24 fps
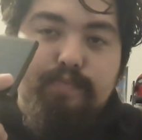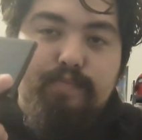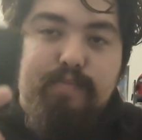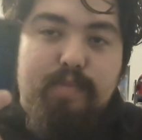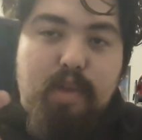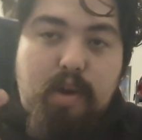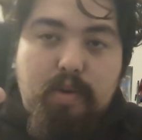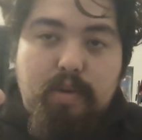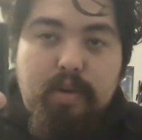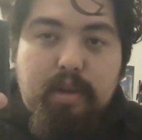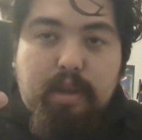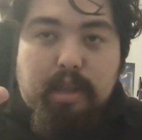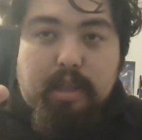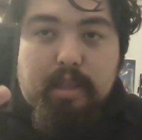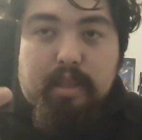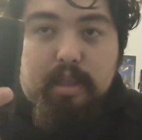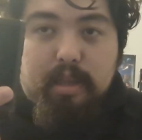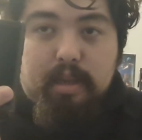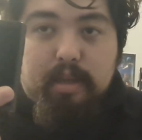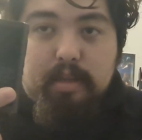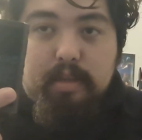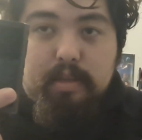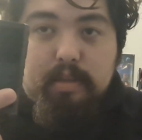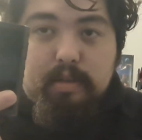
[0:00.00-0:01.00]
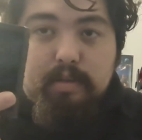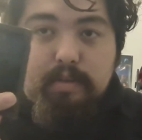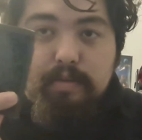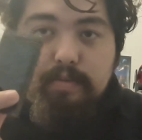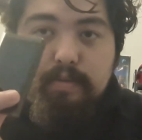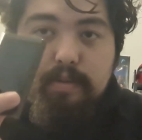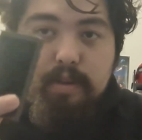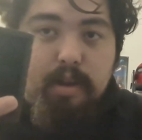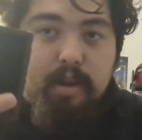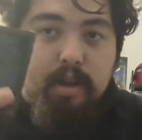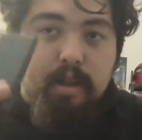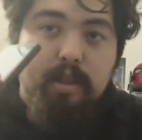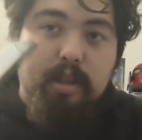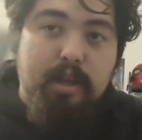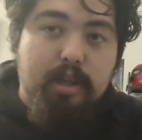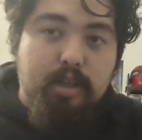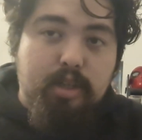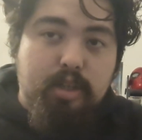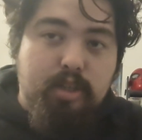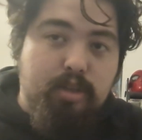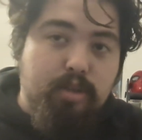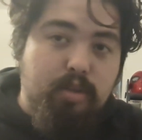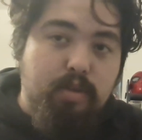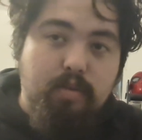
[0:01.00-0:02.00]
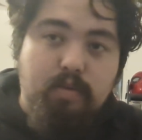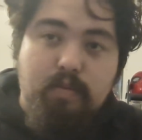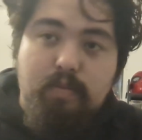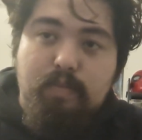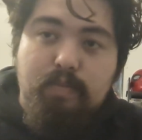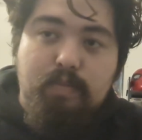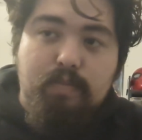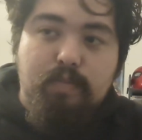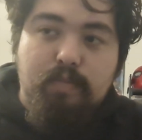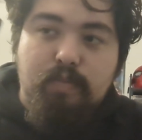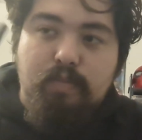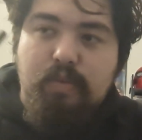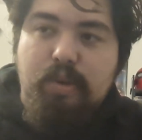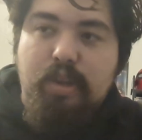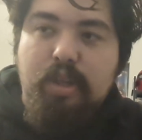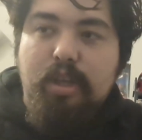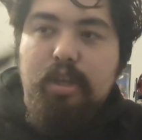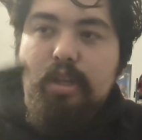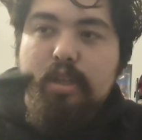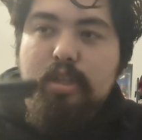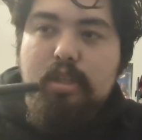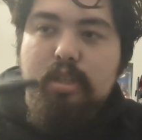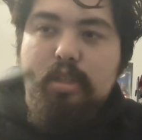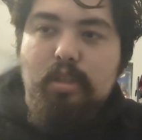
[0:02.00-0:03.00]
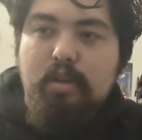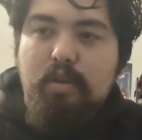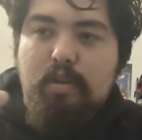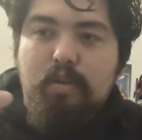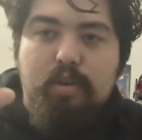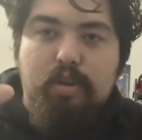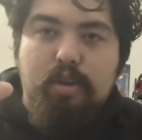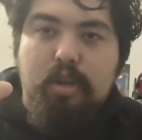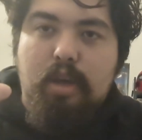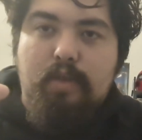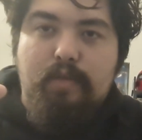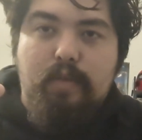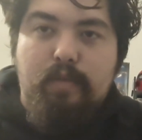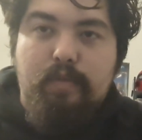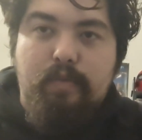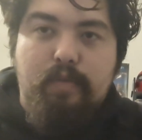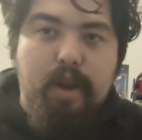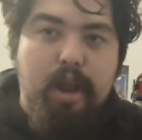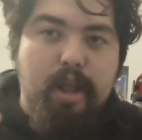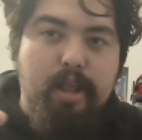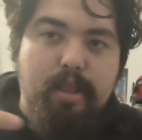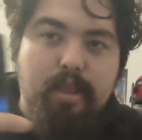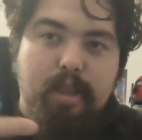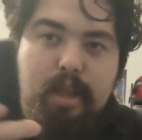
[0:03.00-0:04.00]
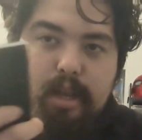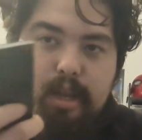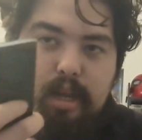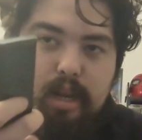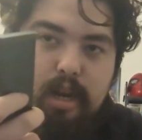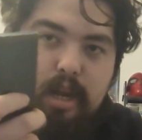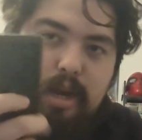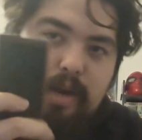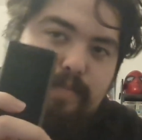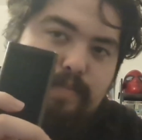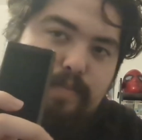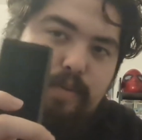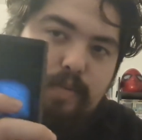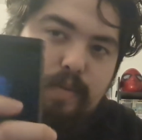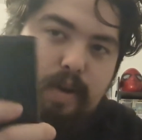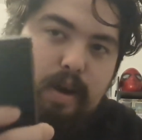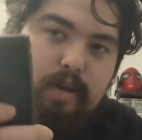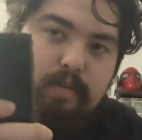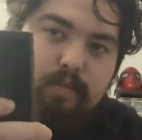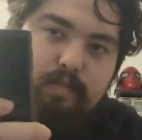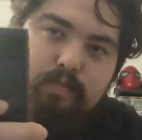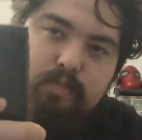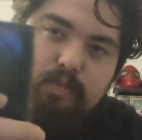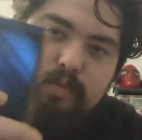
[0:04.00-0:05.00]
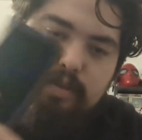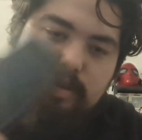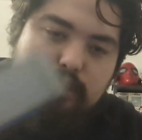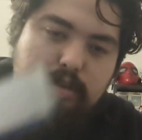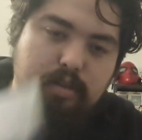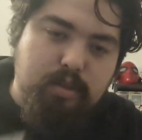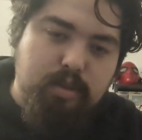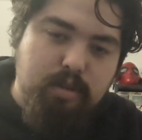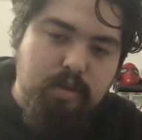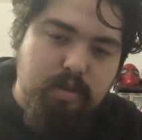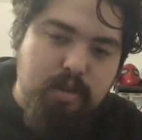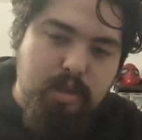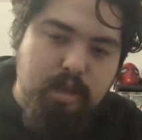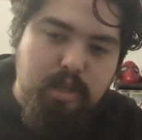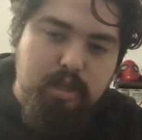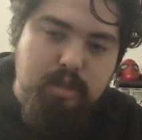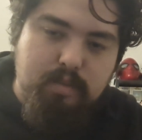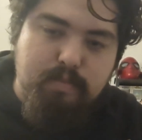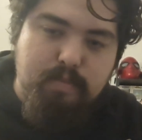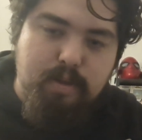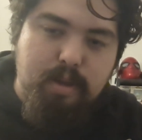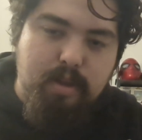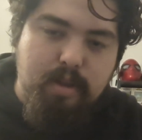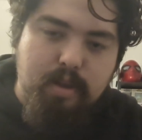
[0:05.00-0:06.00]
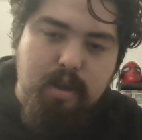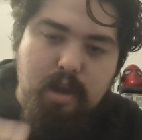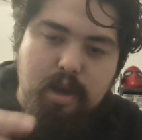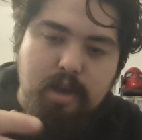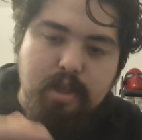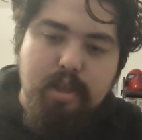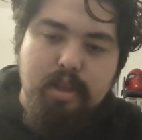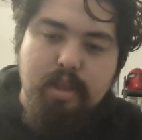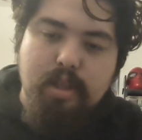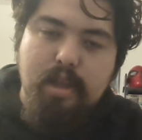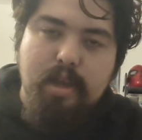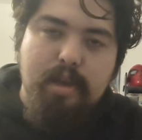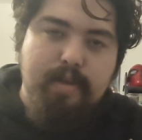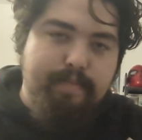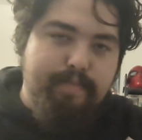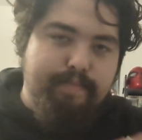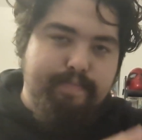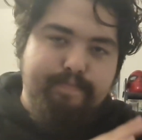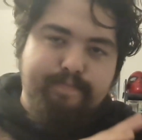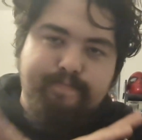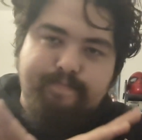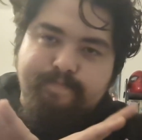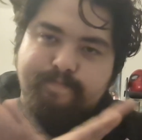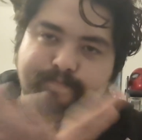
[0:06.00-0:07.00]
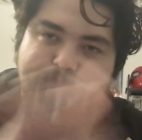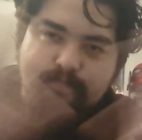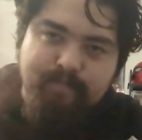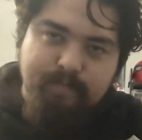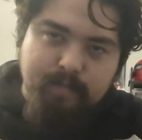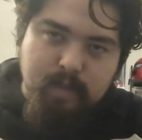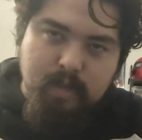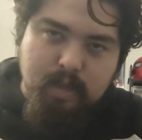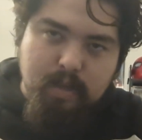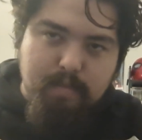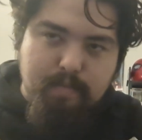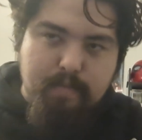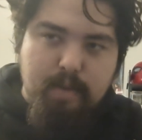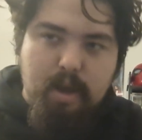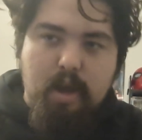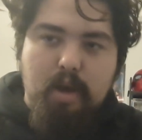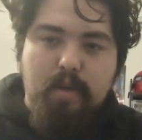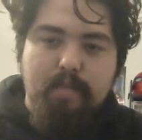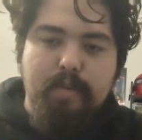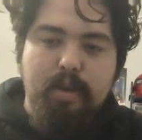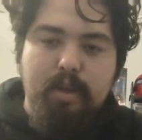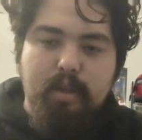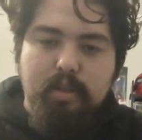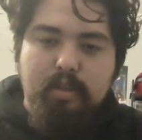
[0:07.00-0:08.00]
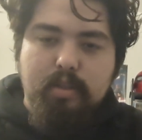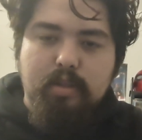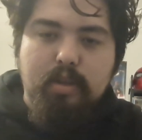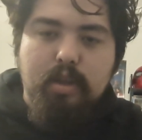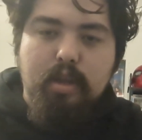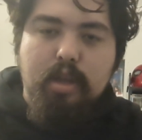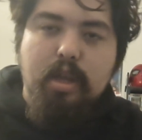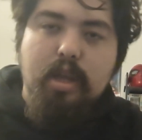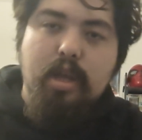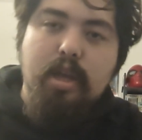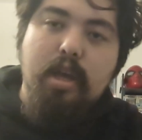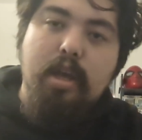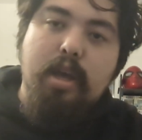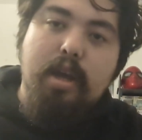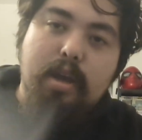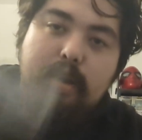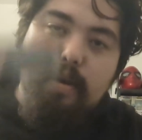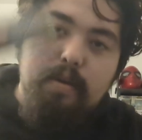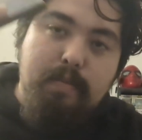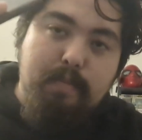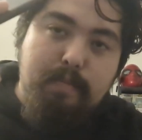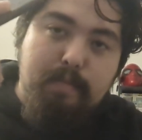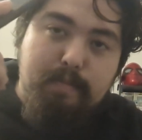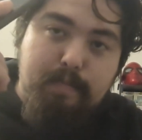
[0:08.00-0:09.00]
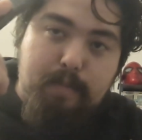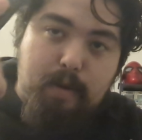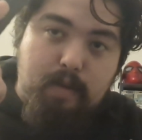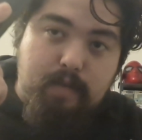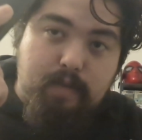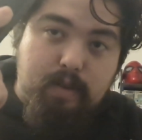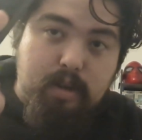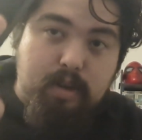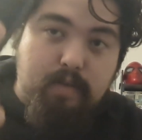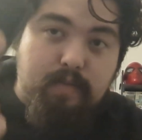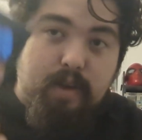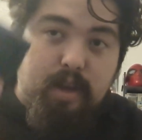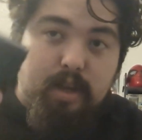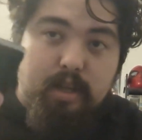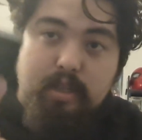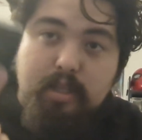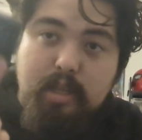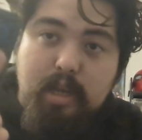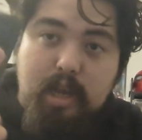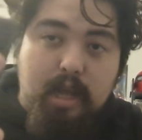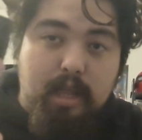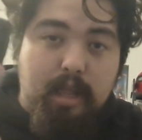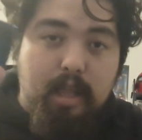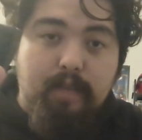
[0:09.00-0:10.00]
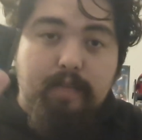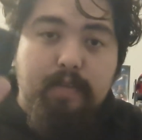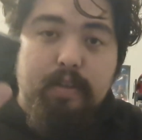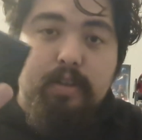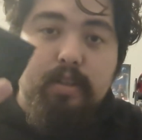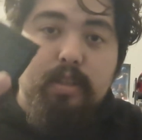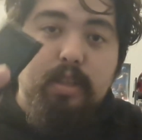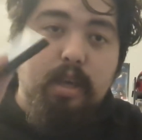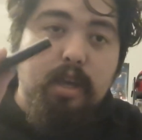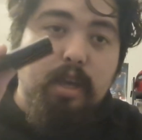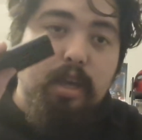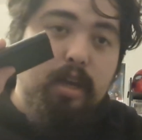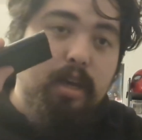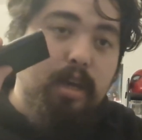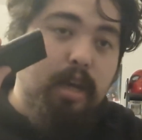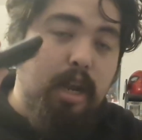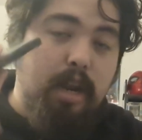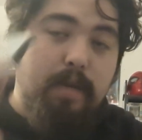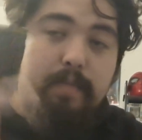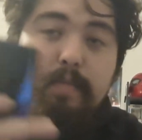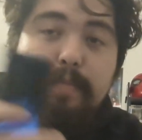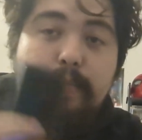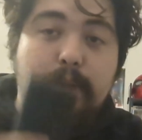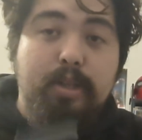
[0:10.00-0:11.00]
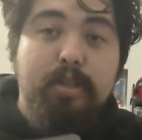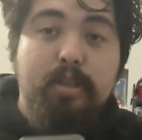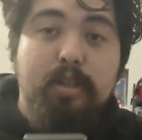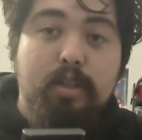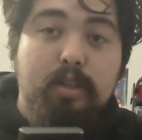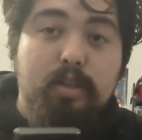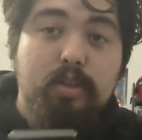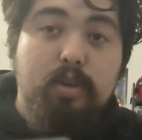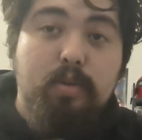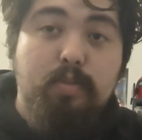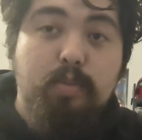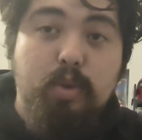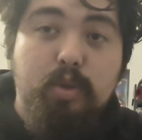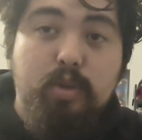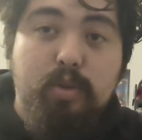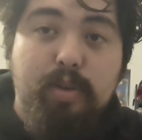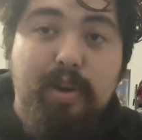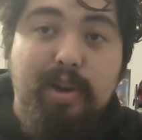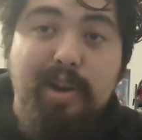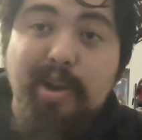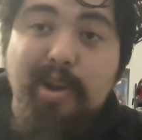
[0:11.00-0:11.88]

don't get this unless you willing or you have a friend that can help you out do this. But other than that, by all means, perfect device. I love this thing, and I'm about to listen to music right